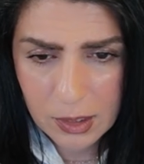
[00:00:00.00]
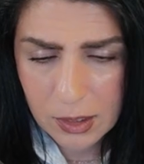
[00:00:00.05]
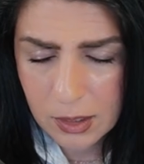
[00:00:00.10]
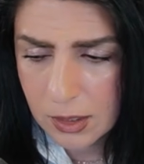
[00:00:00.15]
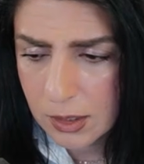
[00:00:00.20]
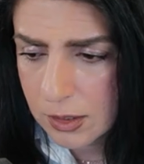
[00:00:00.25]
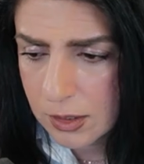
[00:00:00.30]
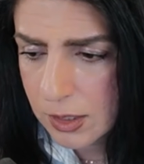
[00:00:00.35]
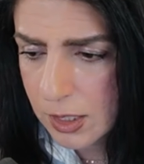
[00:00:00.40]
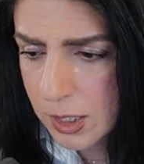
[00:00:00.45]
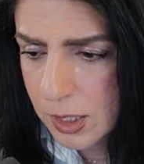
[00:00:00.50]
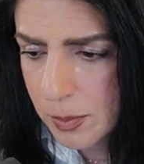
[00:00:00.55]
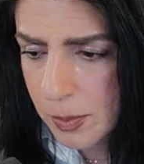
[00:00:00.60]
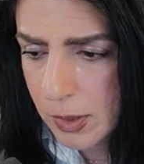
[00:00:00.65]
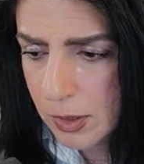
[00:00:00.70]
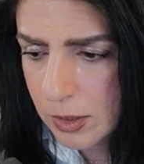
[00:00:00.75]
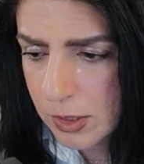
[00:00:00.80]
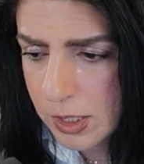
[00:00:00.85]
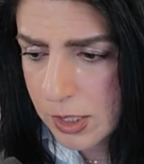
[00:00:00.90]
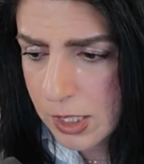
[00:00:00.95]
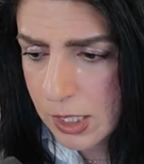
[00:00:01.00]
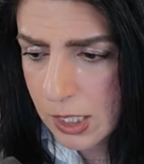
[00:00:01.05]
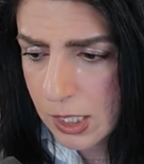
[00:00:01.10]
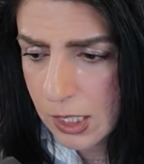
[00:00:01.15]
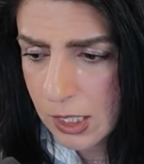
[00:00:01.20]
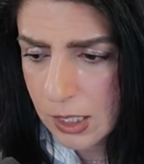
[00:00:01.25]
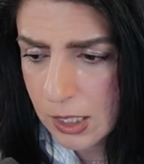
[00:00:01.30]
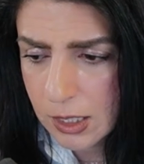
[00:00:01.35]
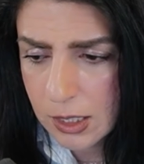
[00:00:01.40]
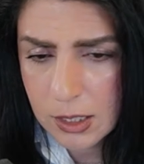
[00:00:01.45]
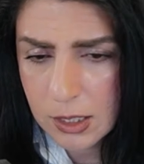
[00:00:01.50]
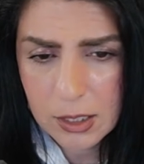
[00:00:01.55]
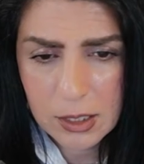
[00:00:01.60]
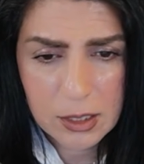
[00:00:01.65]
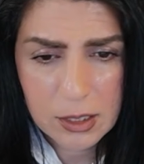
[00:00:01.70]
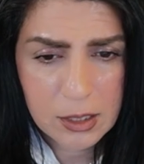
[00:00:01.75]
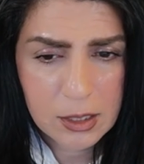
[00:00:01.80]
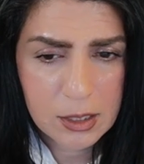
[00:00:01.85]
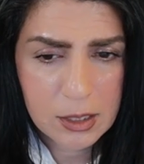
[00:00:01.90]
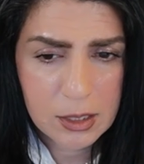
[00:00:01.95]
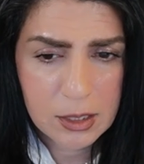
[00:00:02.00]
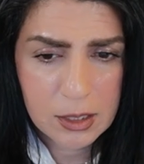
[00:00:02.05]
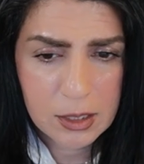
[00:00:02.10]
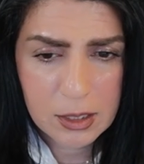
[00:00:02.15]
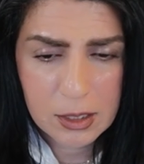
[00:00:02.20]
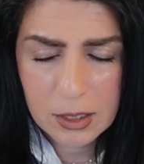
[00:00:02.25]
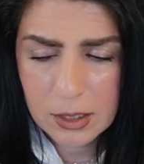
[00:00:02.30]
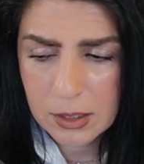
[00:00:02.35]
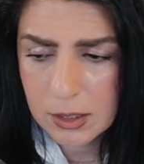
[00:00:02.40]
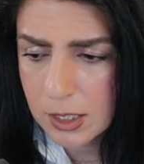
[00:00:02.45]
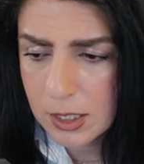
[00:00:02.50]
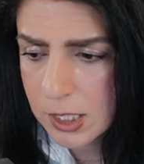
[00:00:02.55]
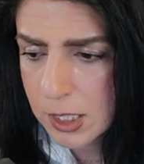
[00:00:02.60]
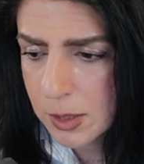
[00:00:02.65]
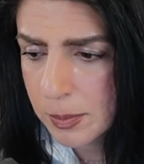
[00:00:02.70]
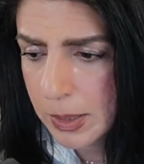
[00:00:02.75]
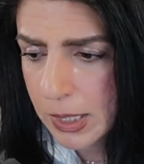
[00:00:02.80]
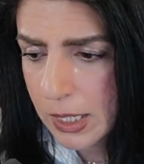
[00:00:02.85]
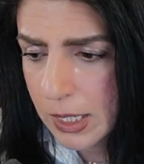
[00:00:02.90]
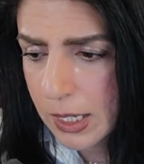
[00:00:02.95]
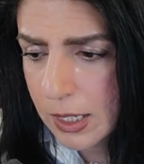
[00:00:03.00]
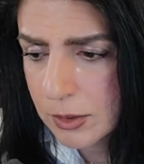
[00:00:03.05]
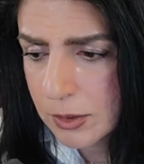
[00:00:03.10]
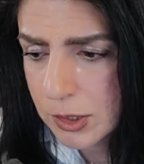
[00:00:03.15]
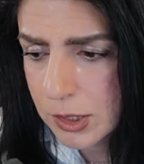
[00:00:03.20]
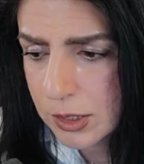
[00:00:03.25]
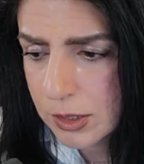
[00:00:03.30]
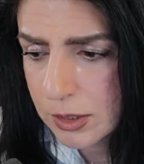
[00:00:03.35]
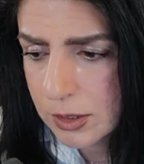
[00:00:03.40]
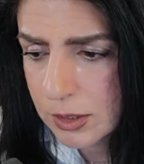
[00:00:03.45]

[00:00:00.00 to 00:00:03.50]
test policy, test payout,